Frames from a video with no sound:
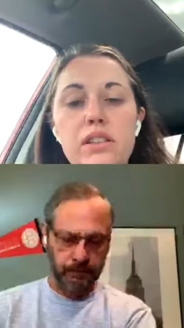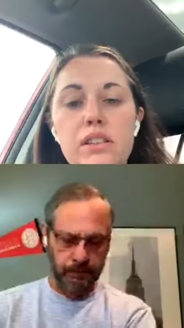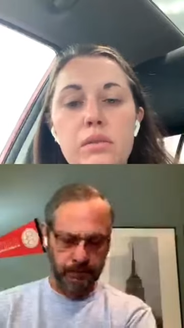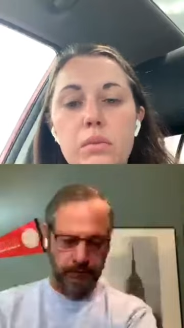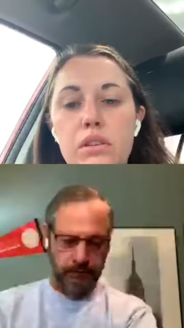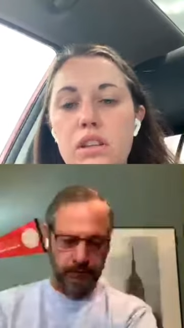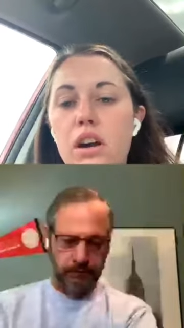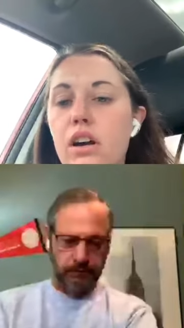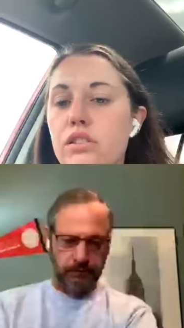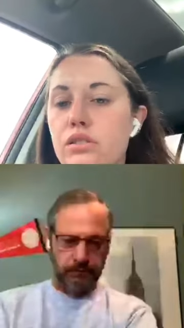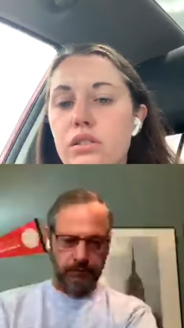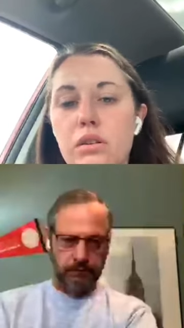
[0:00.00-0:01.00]
Speaker 1: like
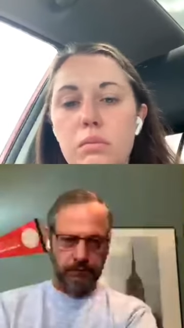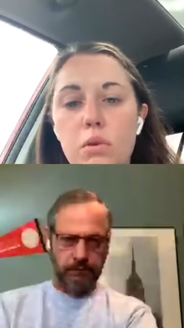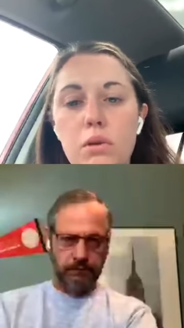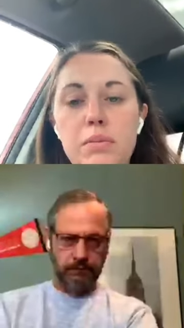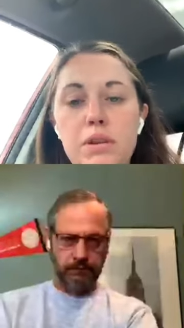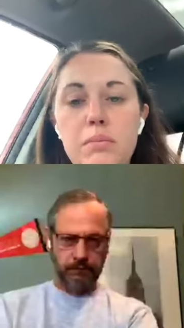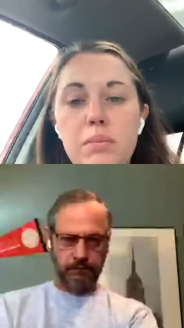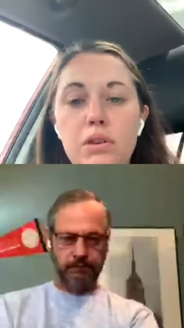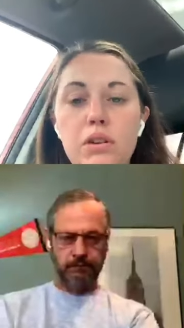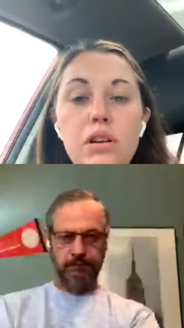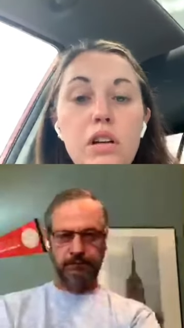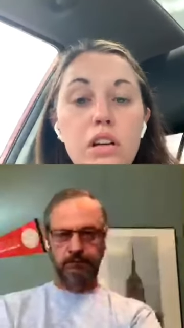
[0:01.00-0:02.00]
rotc with 100 or
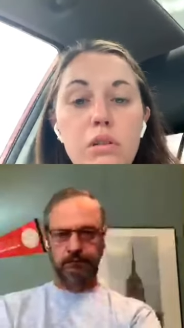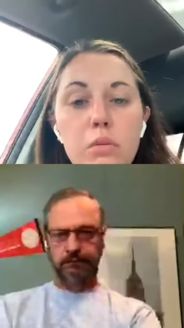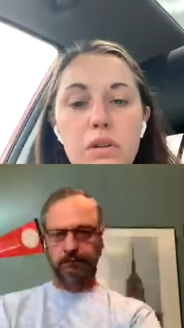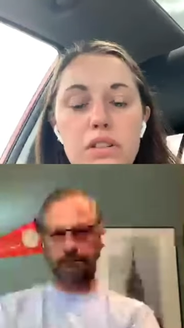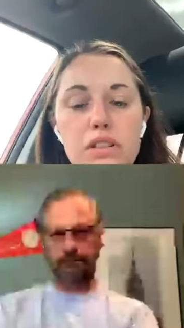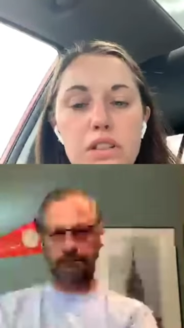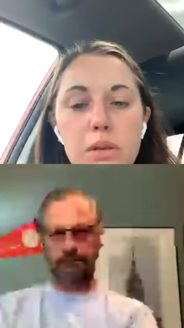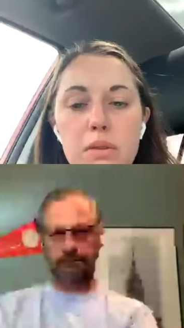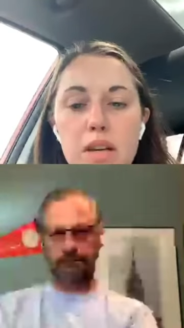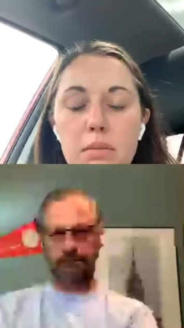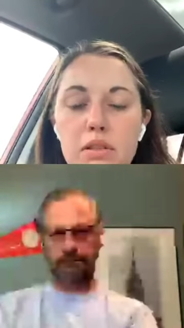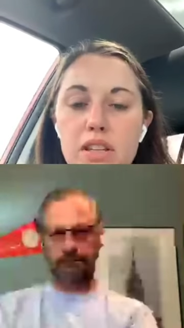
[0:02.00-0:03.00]
more people
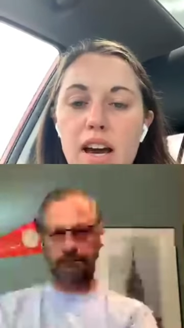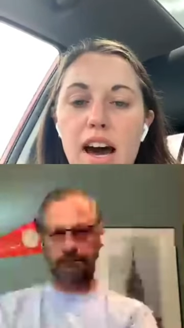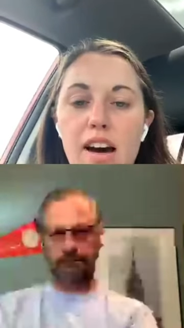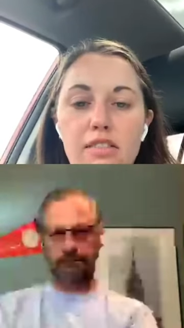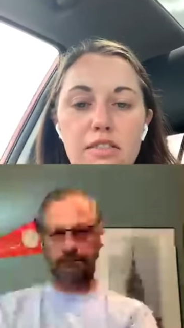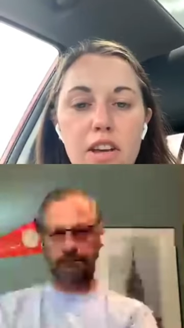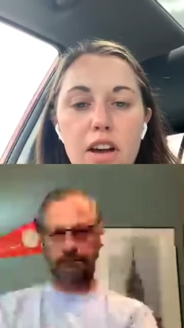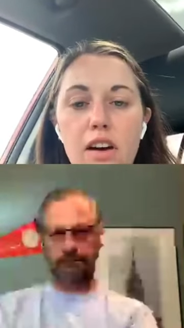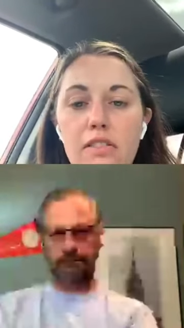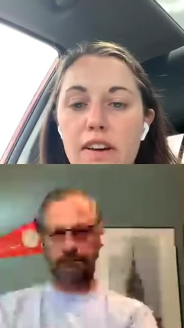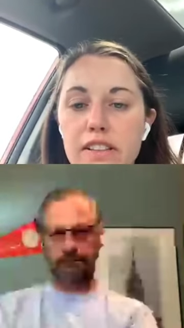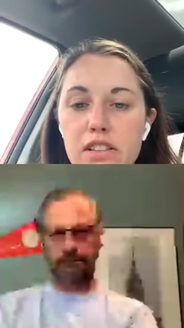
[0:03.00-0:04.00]
would still be able to
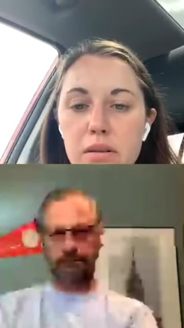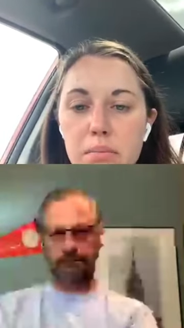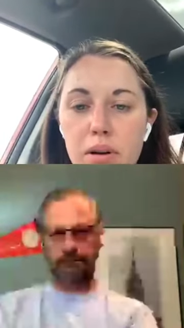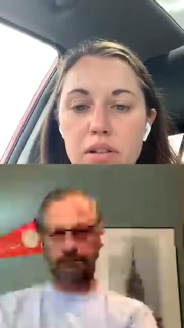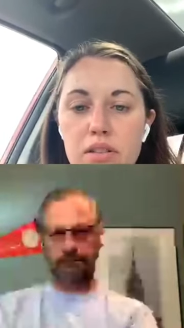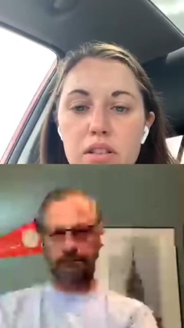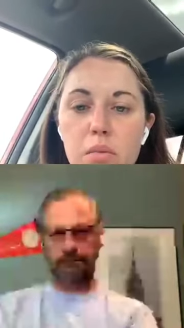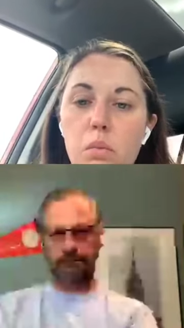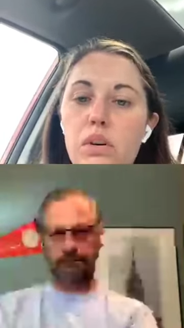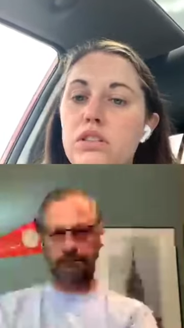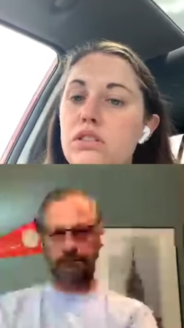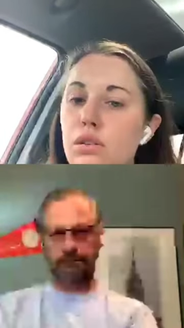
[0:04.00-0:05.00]
have events
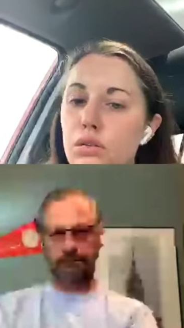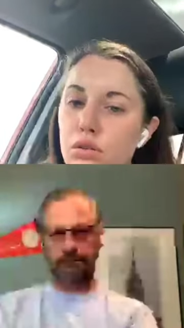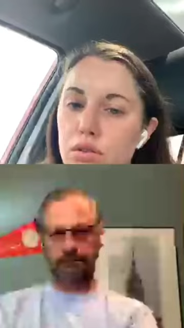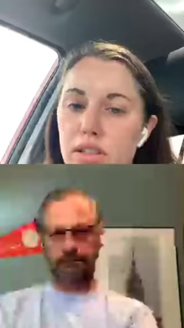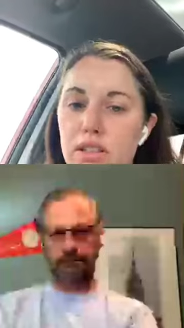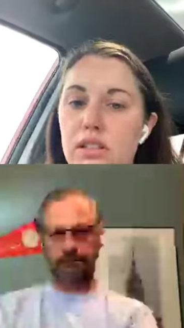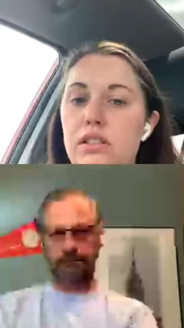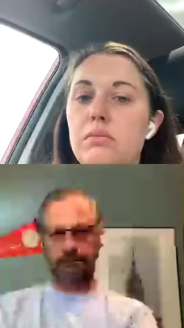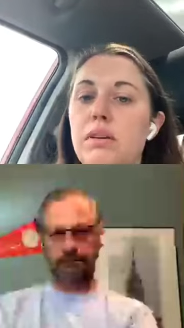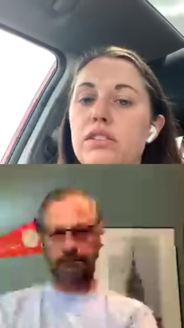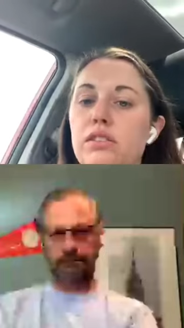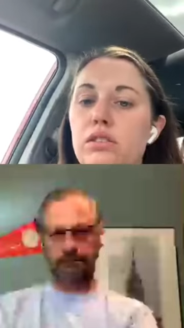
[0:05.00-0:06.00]
in person with
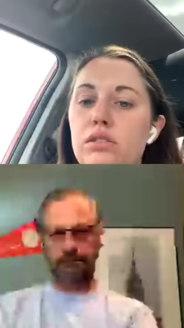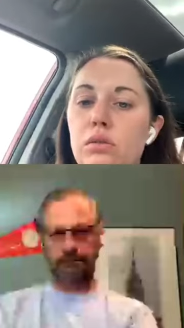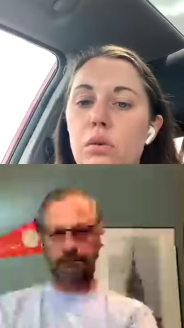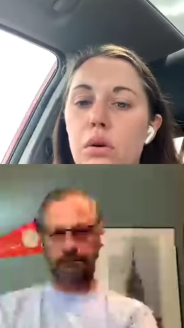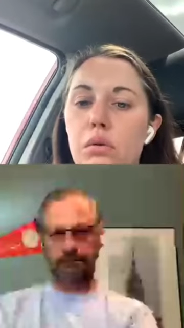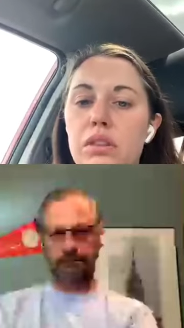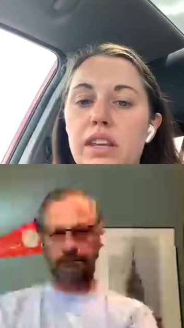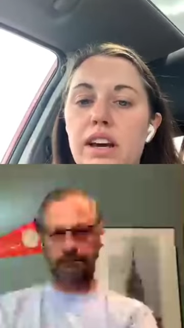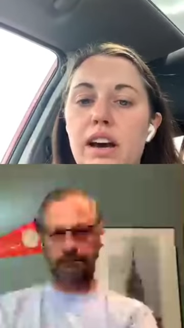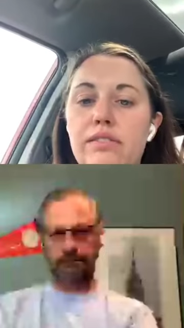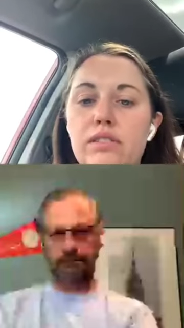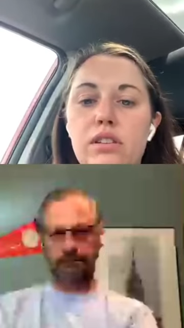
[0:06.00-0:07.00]
social distance
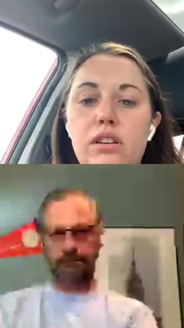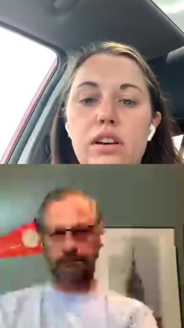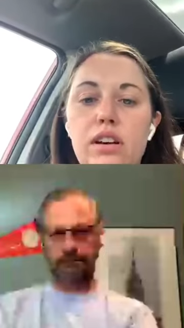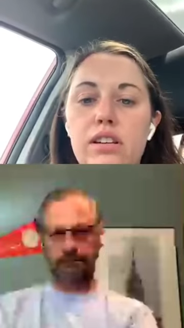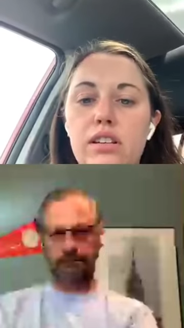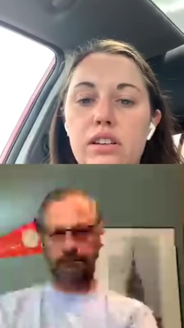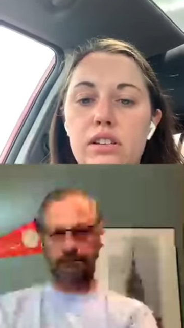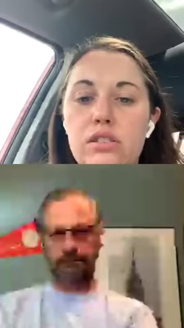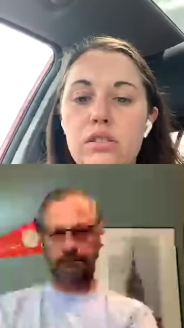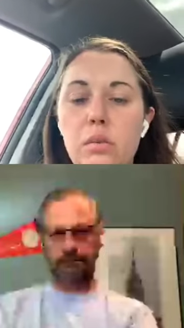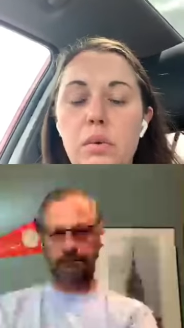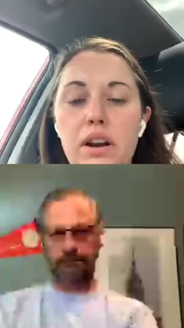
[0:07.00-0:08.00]
measures, or would they have
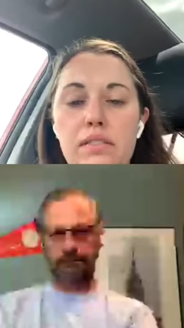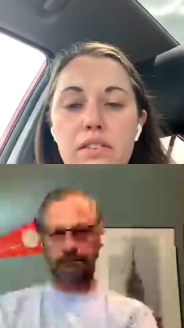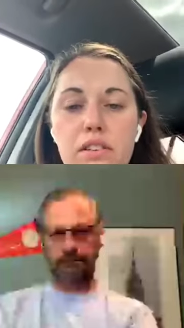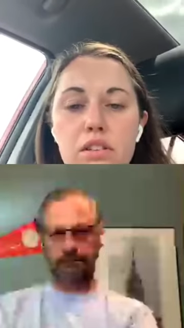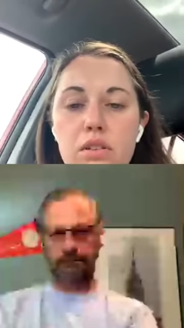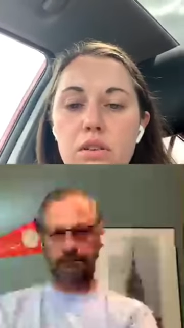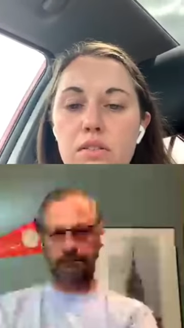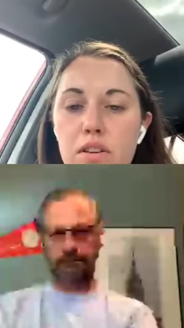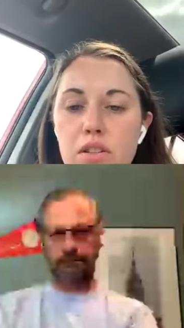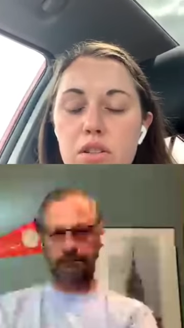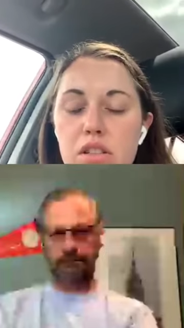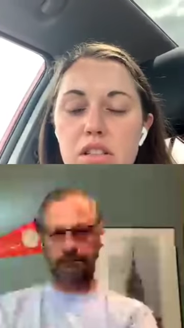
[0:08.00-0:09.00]
to adhere to
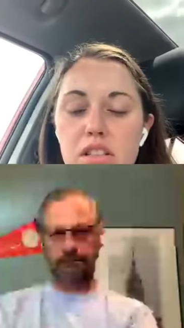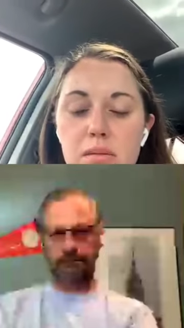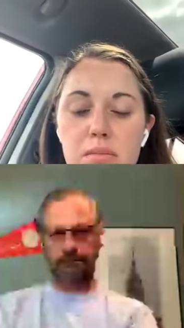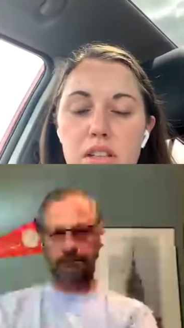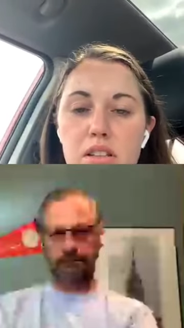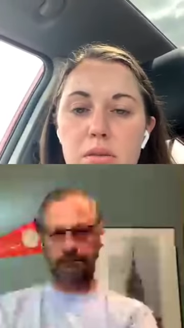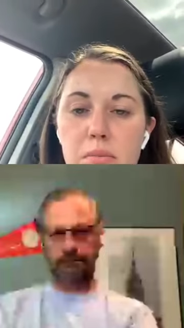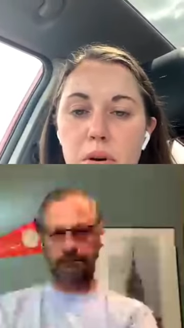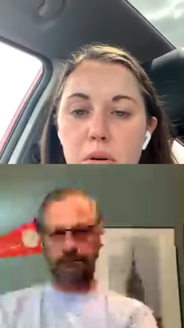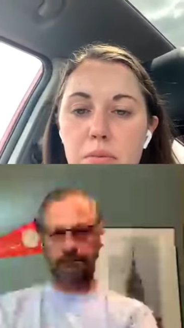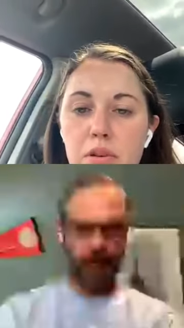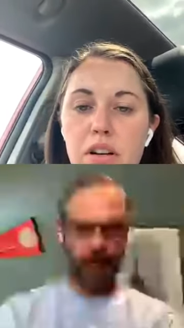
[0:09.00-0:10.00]
whatever the university
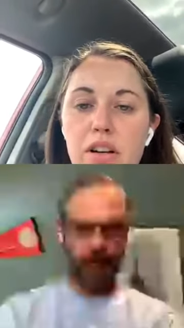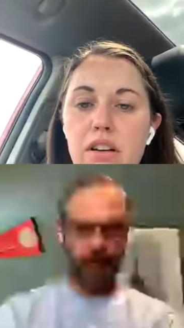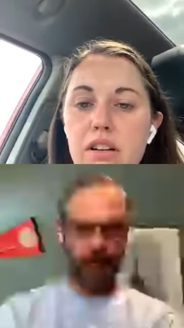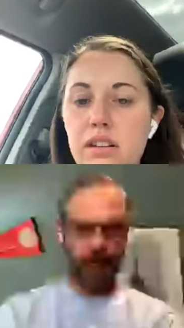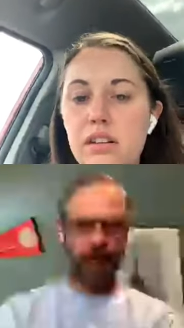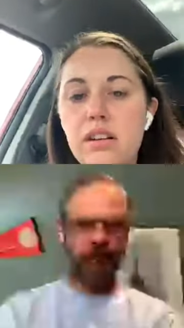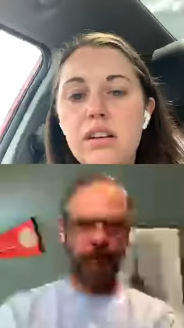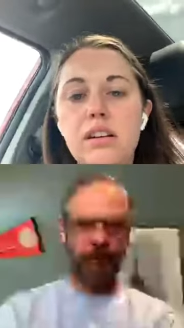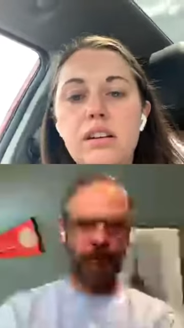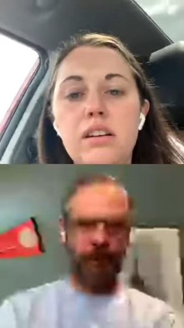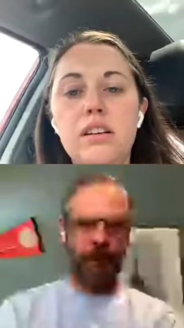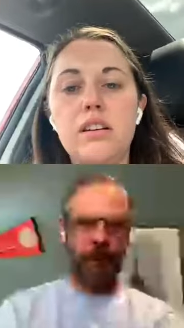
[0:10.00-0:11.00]
deems as
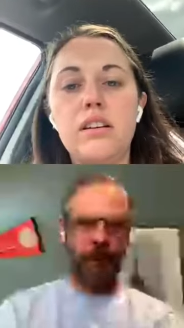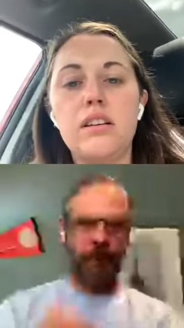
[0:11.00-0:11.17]
appropriate?